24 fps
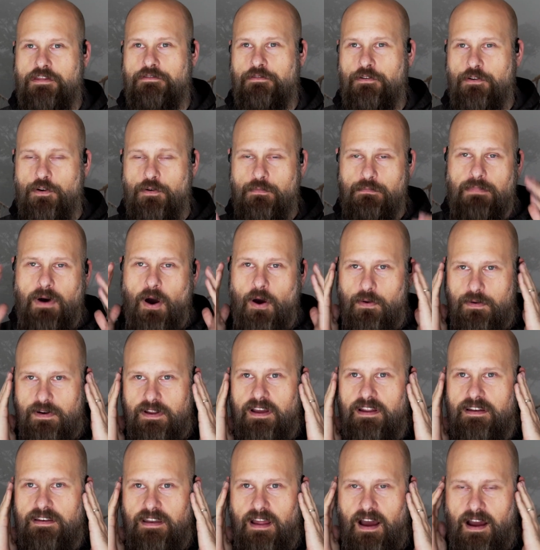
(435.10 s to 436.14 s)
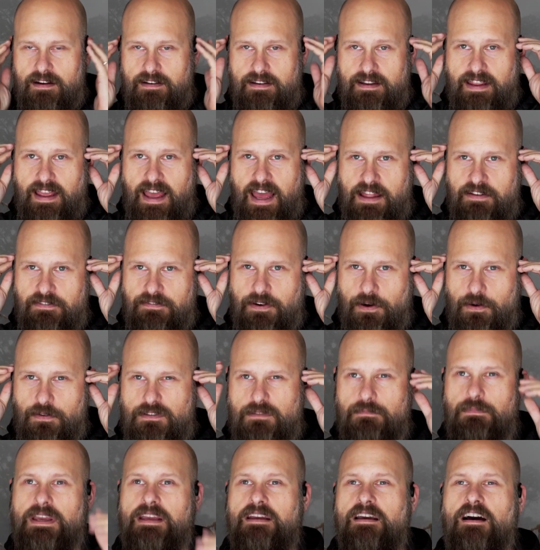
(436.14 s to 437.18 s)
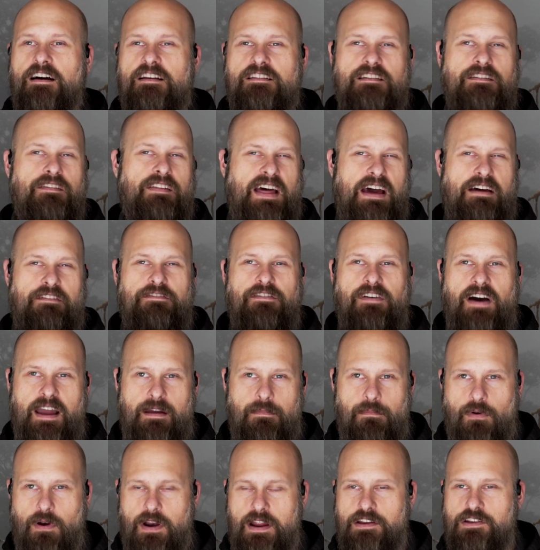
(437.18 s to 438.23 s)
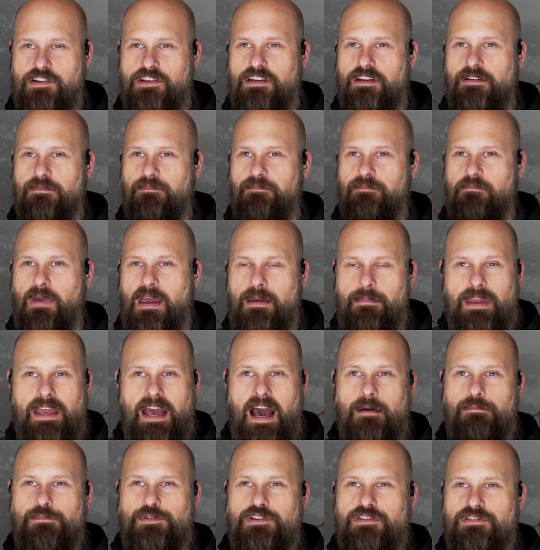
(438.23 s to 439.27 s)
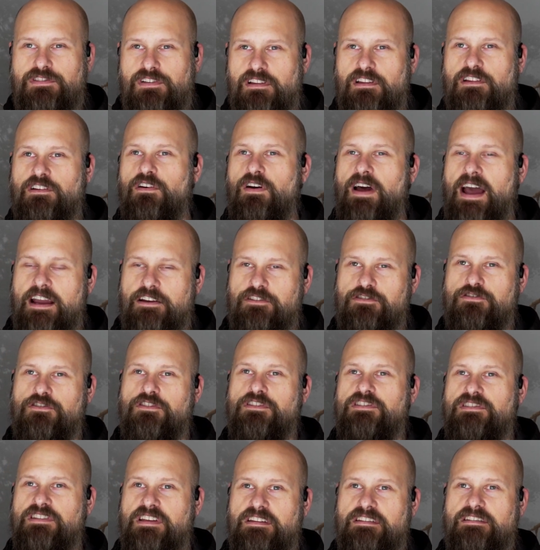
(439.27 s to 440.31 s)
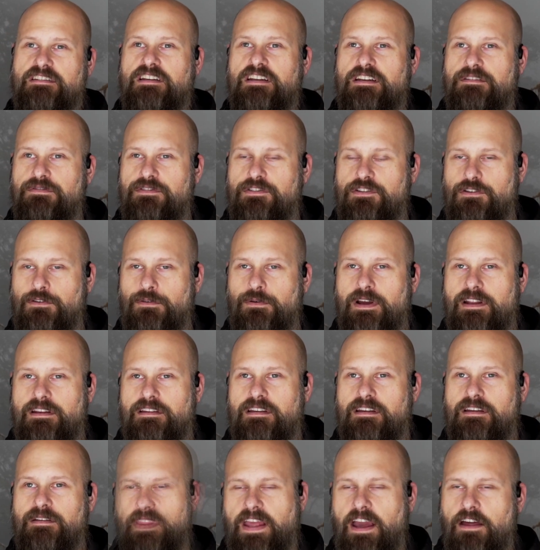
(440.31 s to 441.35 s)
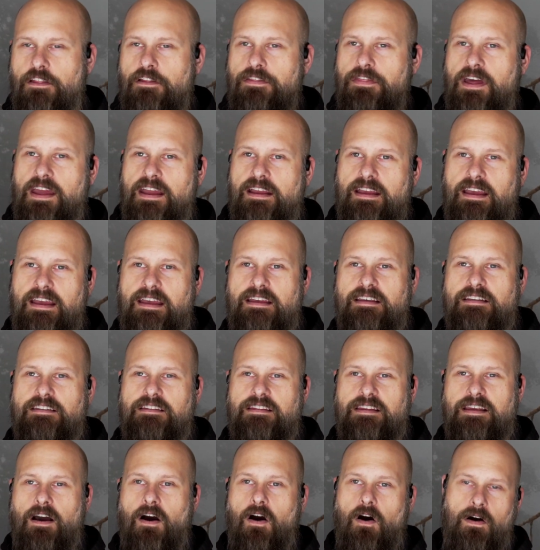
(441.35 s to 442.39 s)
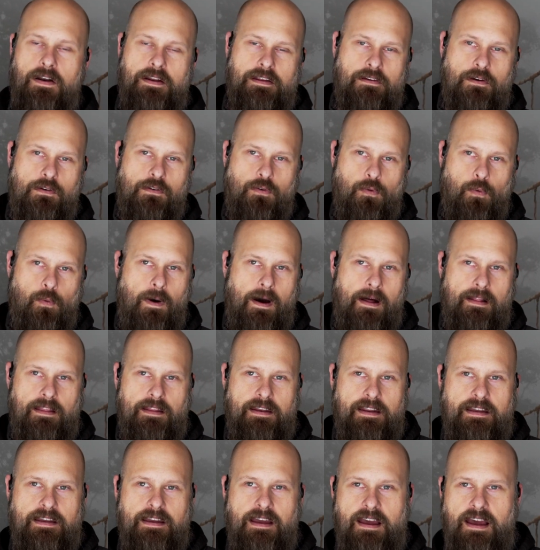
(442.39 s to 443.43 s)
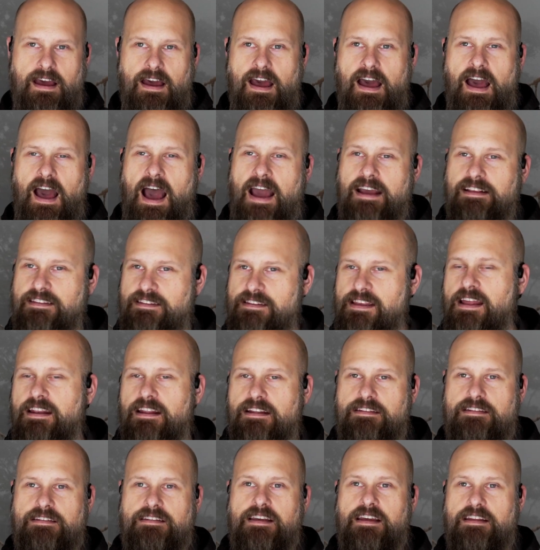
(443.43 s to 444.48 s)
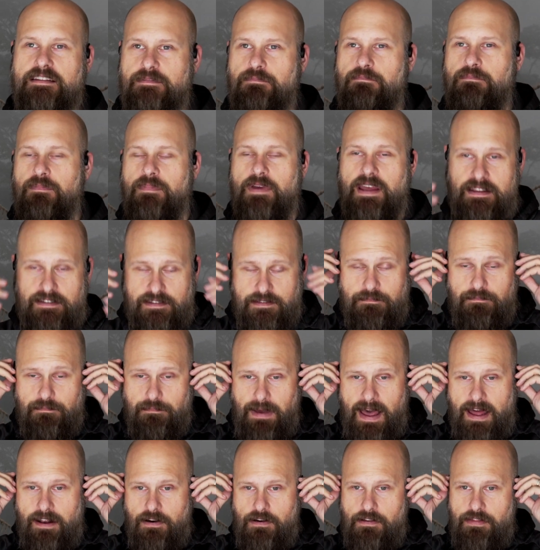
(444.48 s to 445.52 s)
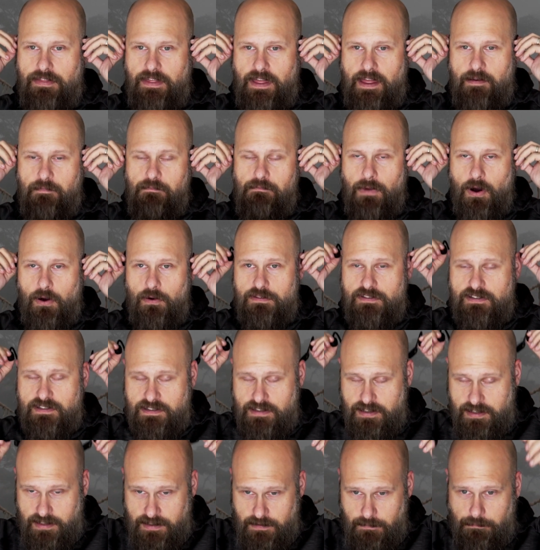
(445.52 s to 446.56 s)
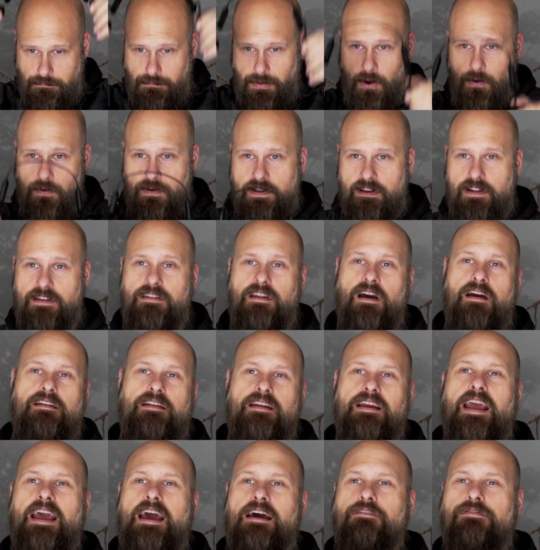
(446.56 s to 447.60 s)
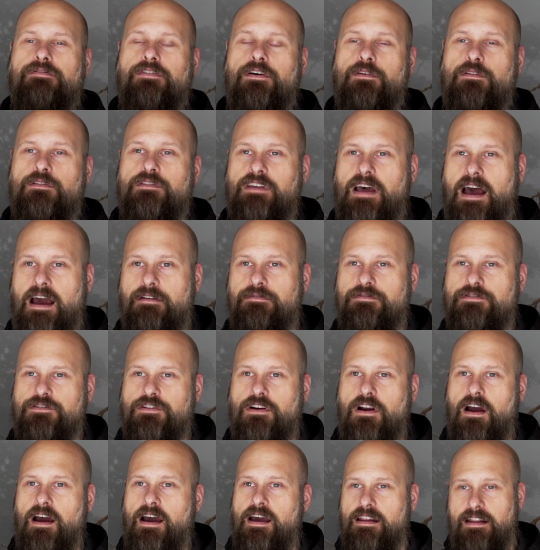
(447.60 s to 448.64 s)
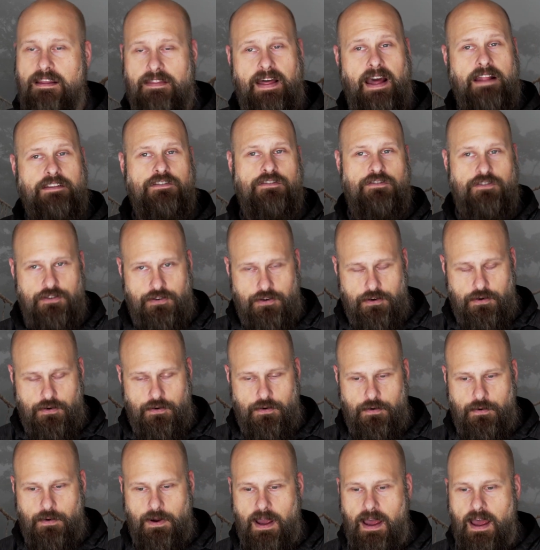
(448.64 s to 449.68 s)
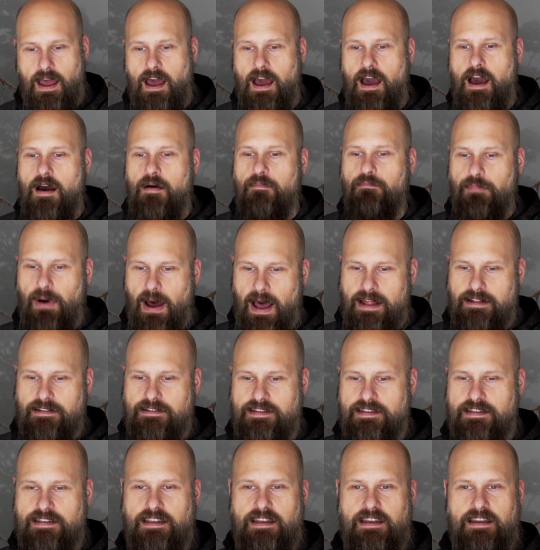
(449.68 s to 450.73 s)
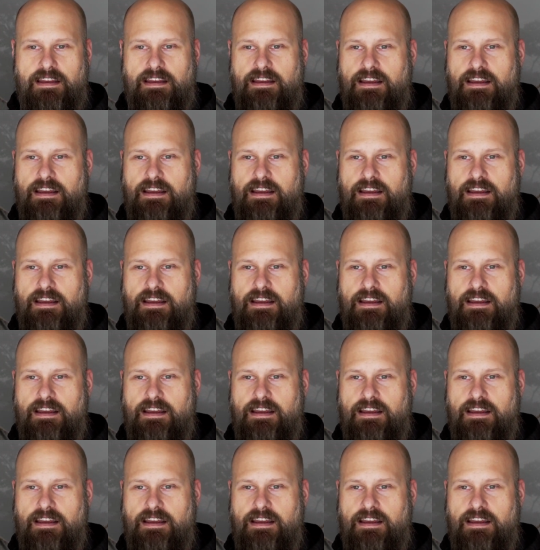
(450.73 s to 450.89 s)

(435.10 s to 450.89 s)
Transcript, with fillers: through bone conducting headphones because of that vibration. Maybe I'm just a little extra sensitive to it. The other thing is the audio quality. I said it's it's it's better than most bone conducting headphones I've tried and that's true, but